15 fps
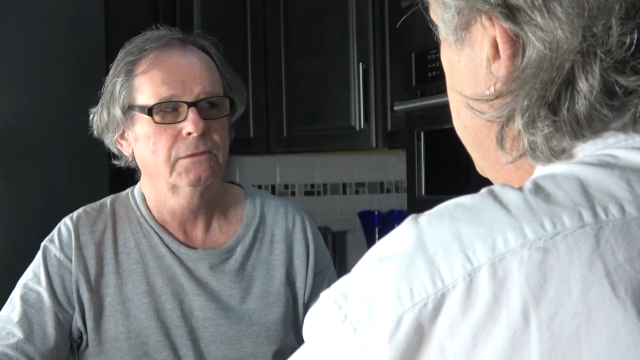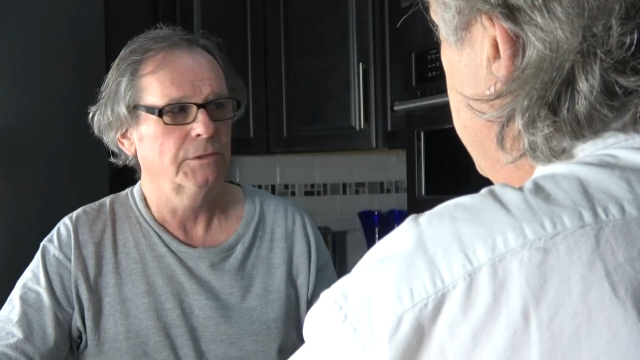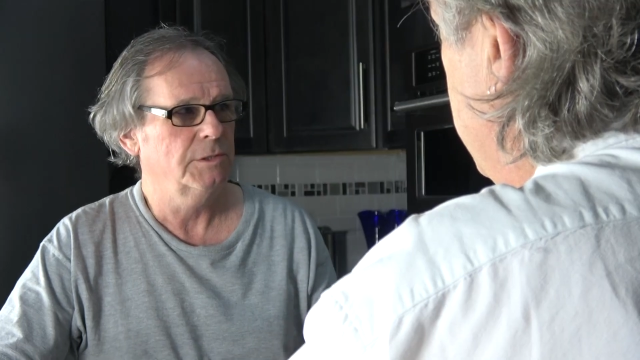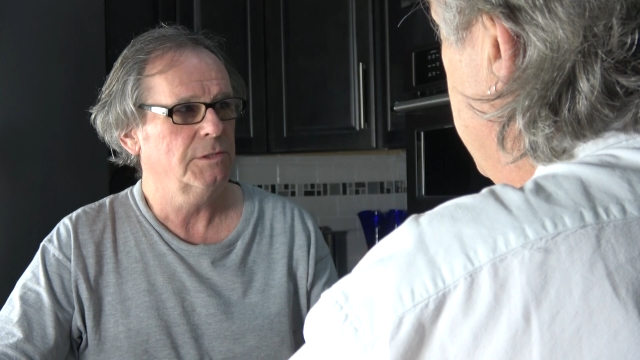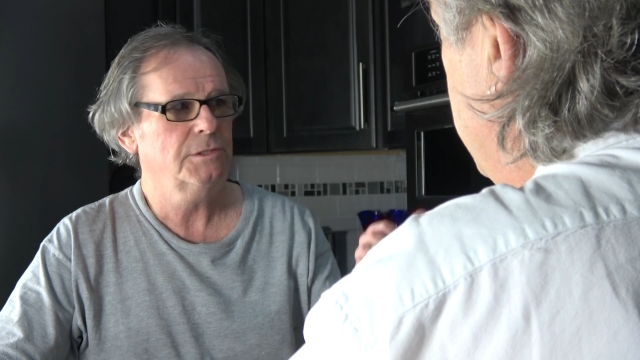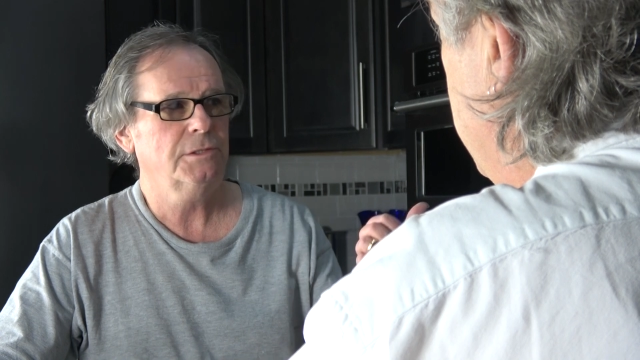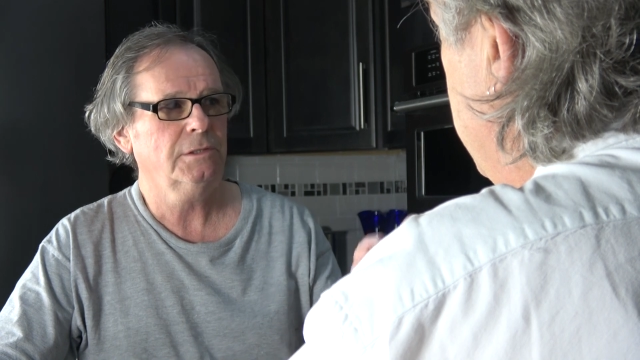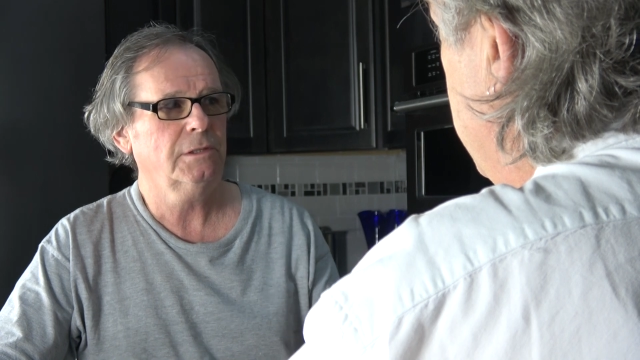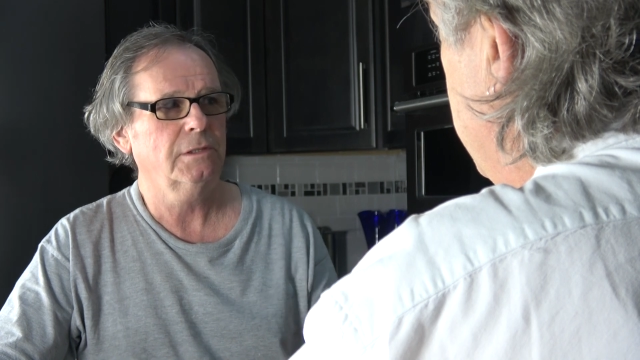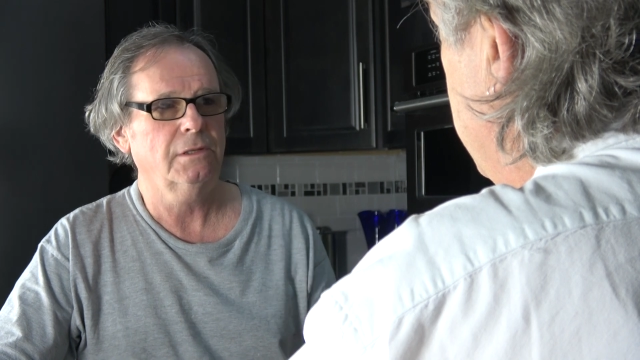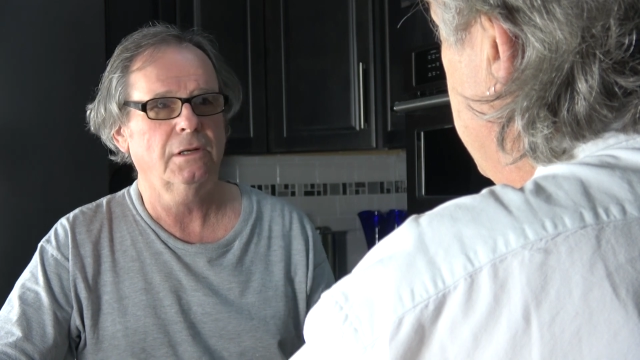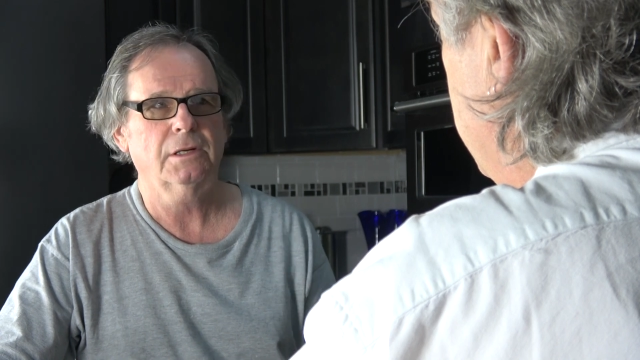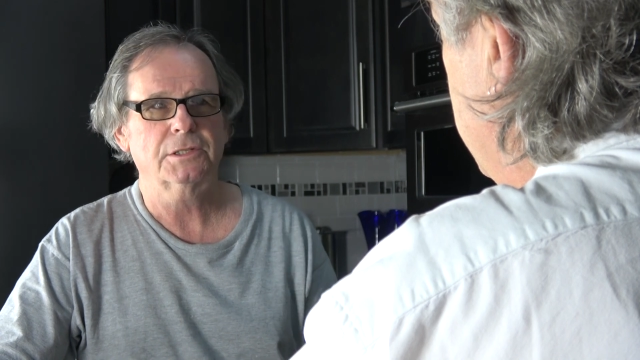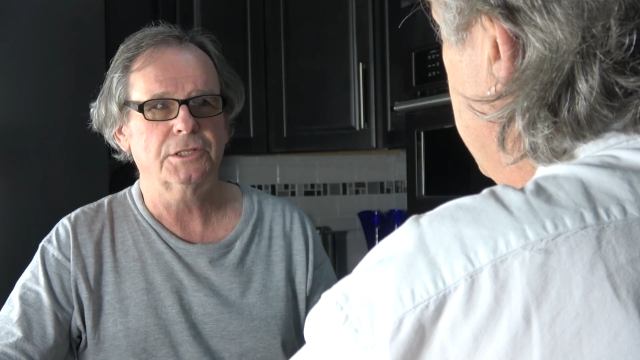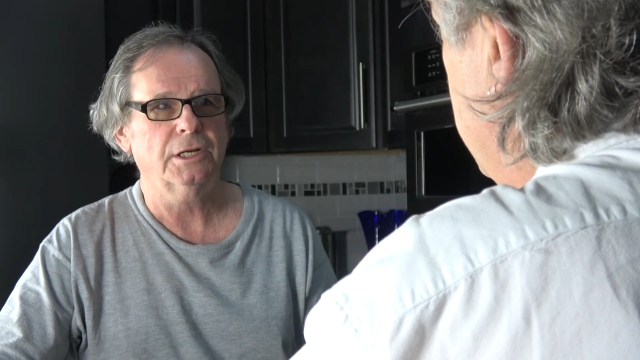Well, you took a
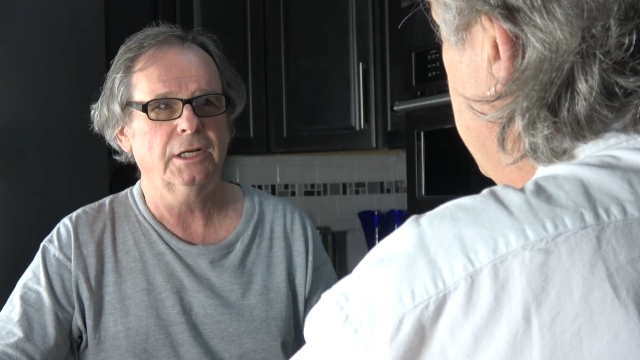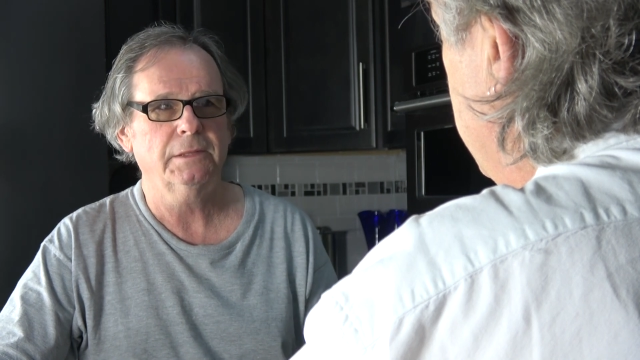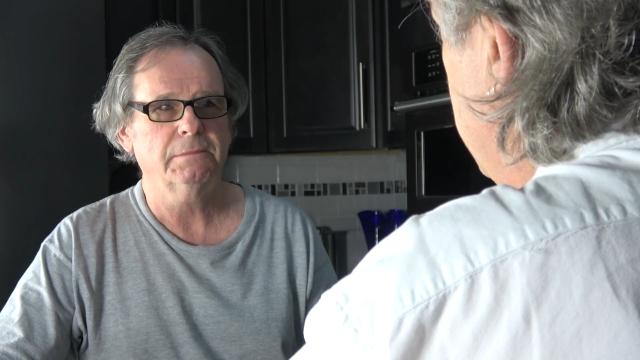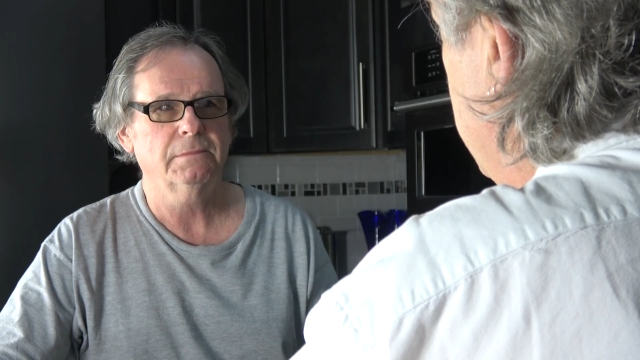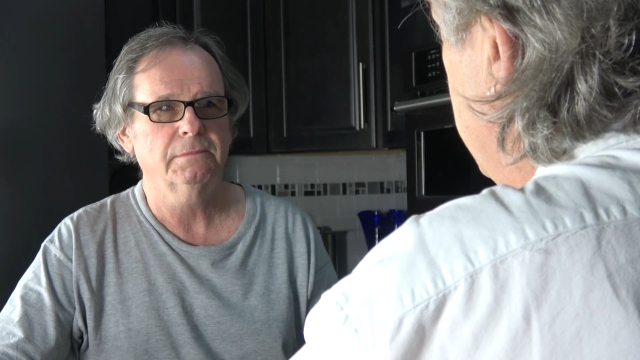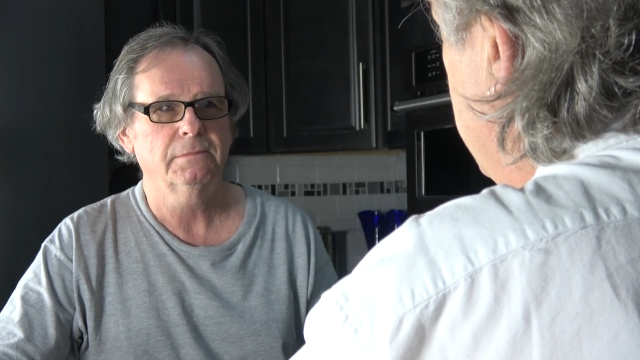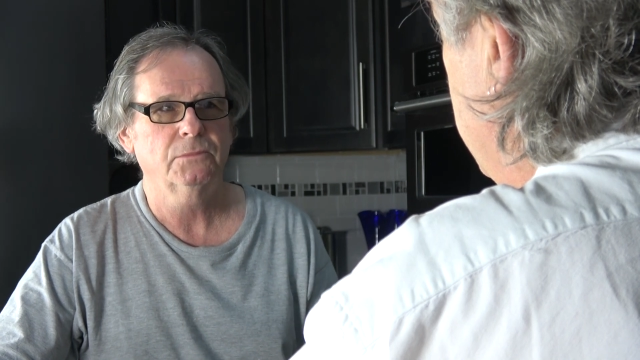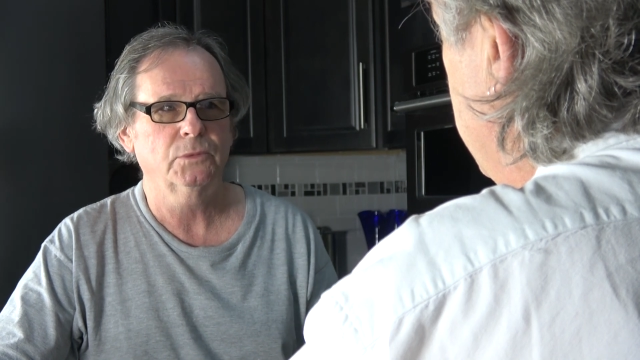long time